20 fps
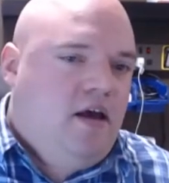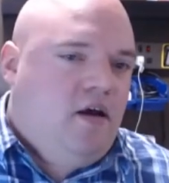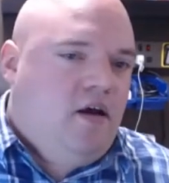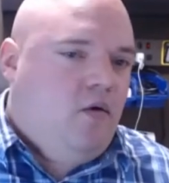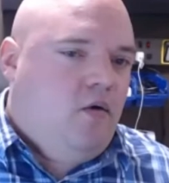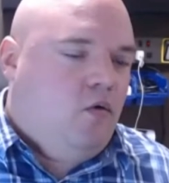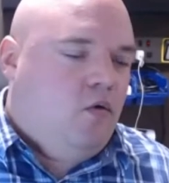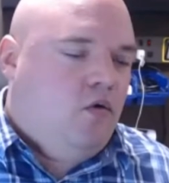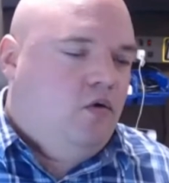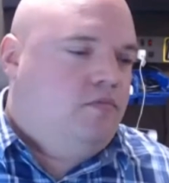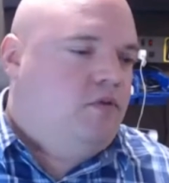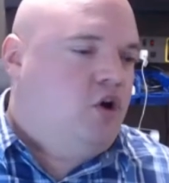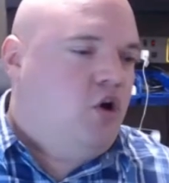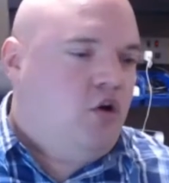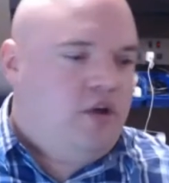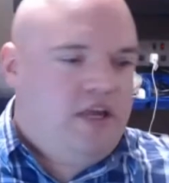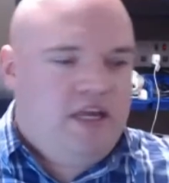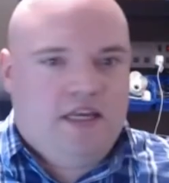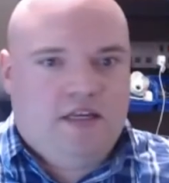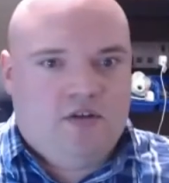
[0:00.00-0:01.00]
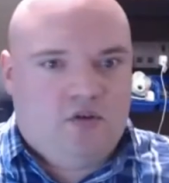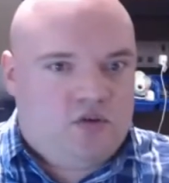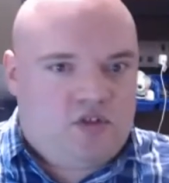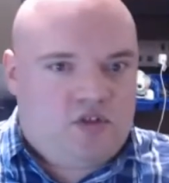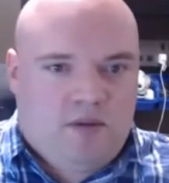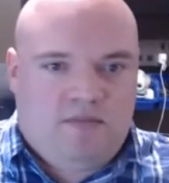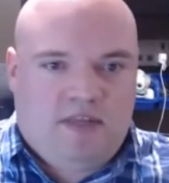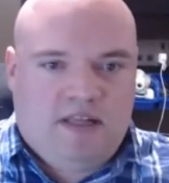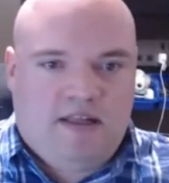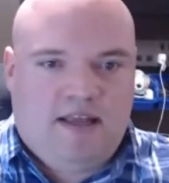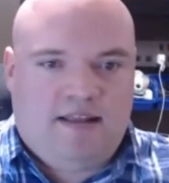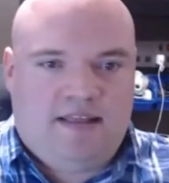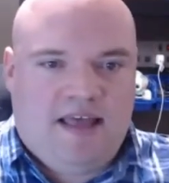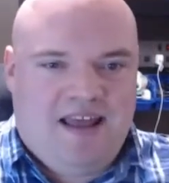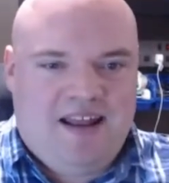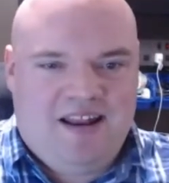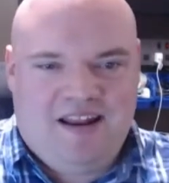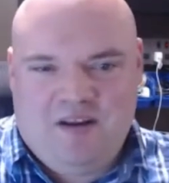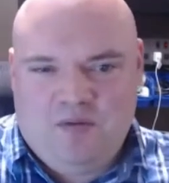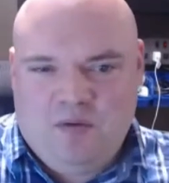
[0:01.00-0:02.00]
or cookies or something like
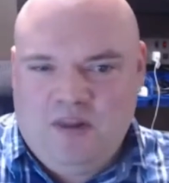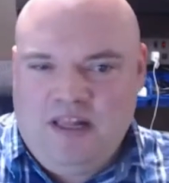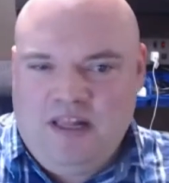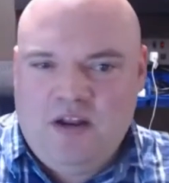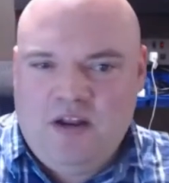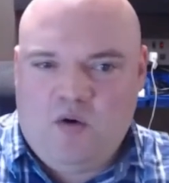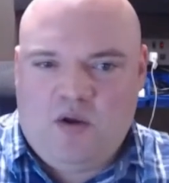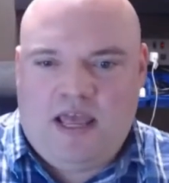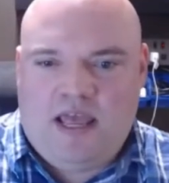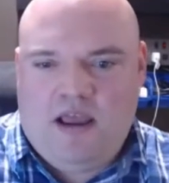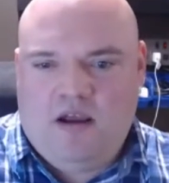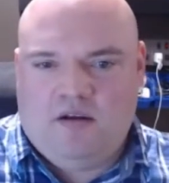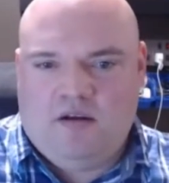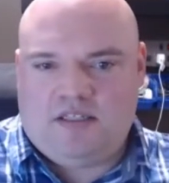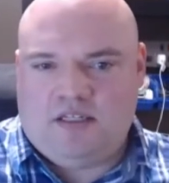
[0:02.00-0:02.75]
that? And I really don't care.